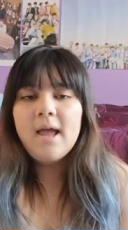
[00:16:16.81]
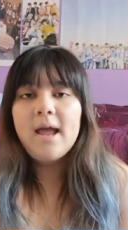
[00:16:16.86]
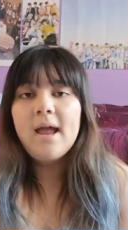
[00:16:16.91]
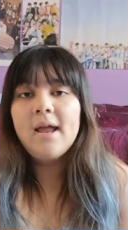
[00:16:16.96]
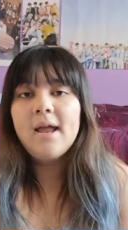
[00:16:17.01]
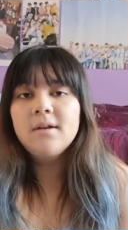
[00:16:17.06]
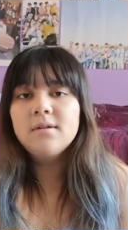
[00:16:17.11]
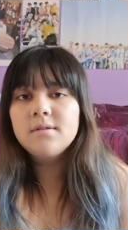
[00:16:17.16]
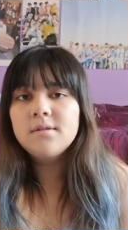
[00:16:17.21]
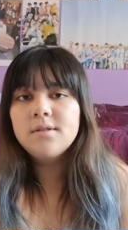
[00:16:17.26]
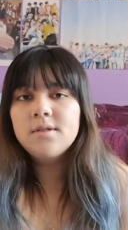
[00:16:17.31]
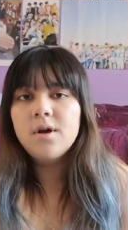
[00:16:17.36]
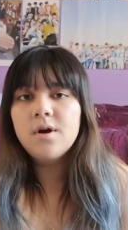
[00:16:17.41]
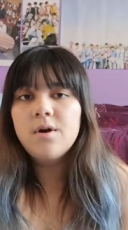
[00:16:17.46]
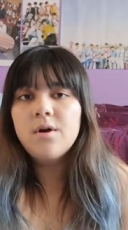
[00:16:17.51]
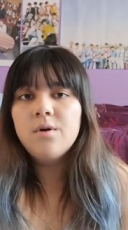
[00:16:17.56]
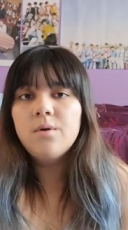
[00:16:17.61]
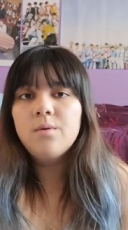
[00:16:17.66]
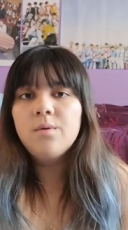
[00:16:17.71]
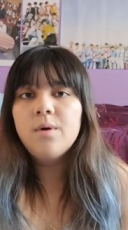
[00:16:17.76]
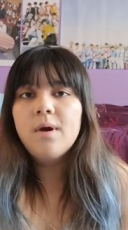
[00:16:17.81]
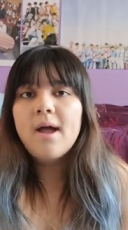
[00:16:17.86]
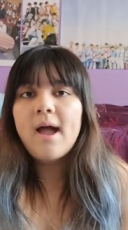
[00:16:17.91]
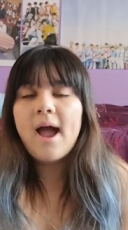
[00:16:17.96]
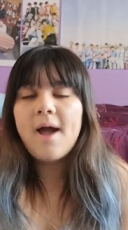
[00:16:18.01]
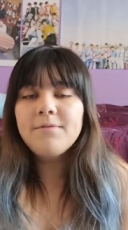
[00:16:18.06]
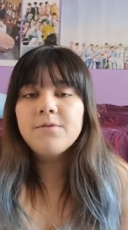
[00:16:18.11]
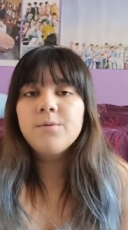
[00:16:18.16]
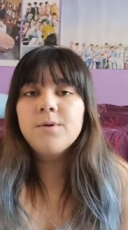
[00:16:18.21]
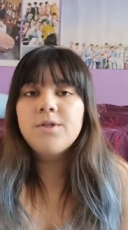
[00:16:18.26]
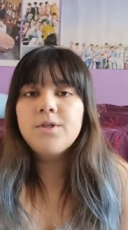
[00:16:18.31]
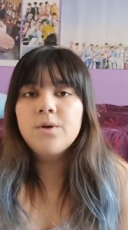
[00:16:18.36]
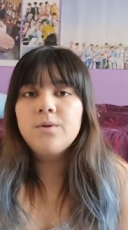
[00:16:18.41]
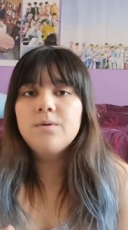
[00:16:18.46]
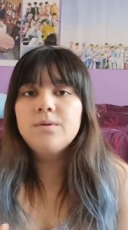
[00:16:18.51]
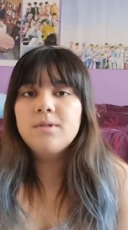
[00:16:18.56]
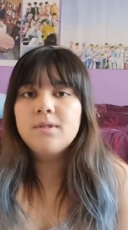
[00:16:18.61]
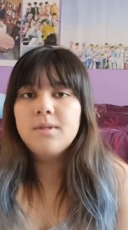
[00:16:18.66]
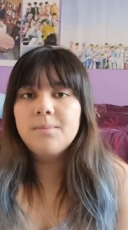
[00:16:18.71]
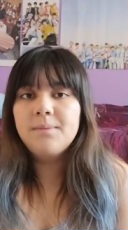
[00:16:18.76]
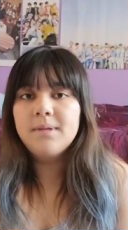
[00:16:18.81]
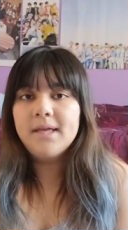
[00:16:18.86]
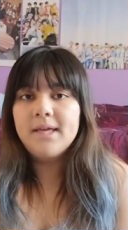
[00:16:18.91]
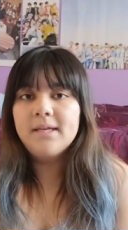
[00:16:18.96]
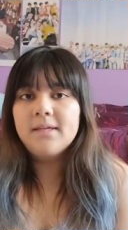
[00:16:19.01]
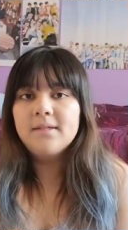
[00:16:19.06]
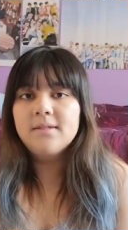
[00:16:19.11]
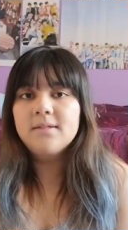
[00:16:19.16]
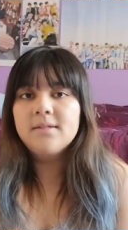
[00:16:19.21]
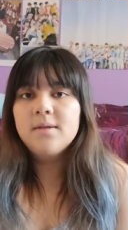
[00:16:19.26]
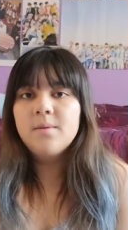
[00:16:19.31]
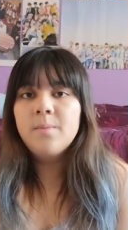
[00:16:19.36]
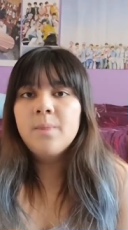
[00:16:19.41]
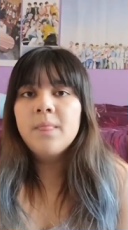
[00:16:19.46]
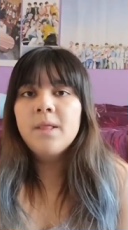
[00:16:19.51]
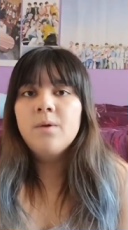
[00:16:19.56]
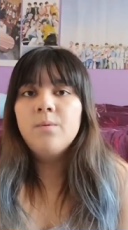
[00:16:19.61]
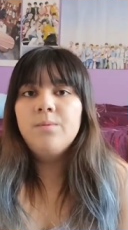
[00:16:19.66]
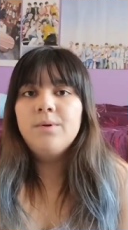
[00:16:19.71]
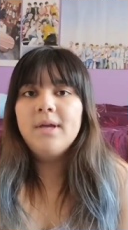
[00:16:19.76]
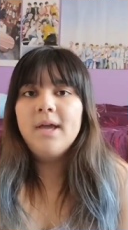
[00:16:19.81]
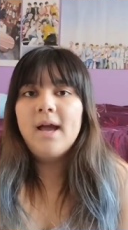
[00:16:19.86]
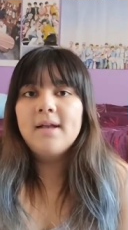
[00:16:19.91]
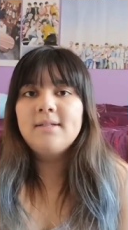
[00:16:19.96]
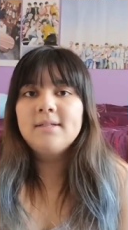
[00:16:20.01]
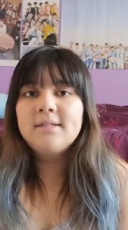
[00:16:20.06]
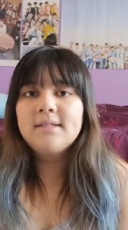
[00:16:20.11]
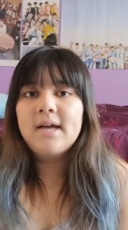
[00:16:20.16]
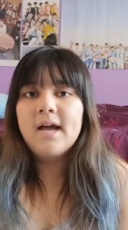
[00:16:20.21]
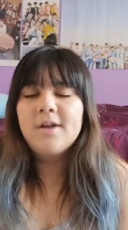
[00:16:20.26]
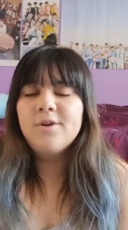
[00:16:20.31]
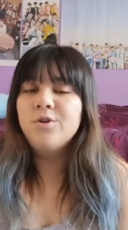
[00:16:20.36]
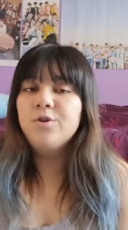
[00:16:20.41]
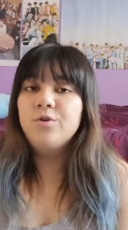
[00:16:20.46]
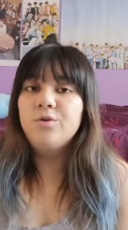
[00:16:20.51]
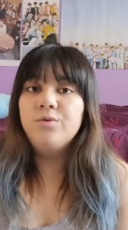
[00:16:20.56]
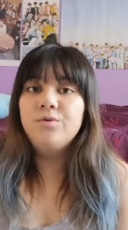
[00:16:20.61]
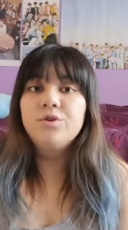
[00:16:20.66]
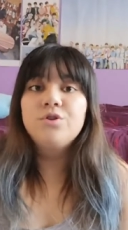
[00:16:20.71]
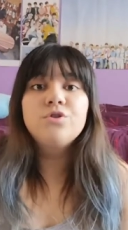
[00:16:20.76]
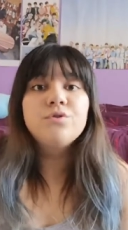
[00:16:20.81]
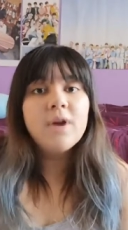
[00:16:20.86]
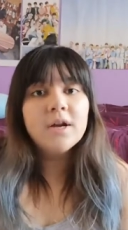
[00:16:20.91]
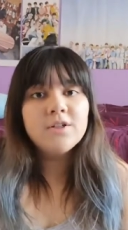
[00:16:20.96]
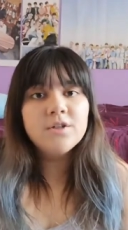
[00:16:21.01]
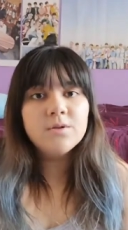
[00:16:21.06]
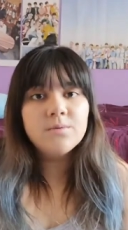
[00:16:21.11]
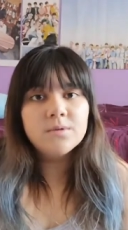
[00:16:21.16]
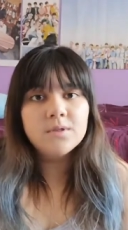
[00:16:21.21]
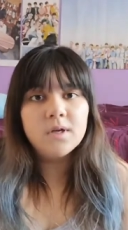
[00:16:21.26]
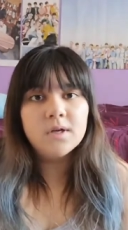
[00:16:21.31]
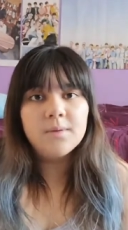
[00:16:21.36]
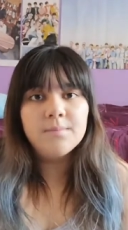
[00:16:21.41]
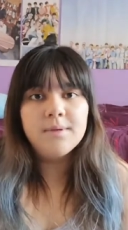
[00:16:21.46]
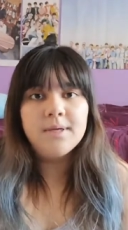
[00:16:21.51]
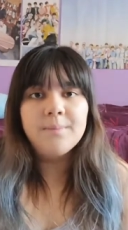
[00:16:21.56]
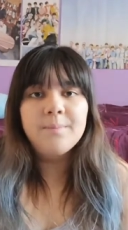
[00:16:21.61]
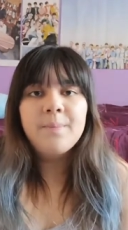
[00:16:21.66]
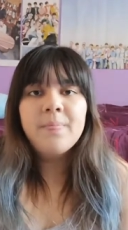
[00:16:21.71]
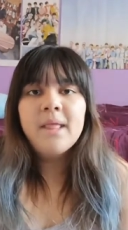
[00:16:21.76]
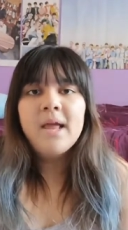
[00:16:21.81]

And so after we chose the plays, we had to decide who the director was going to be.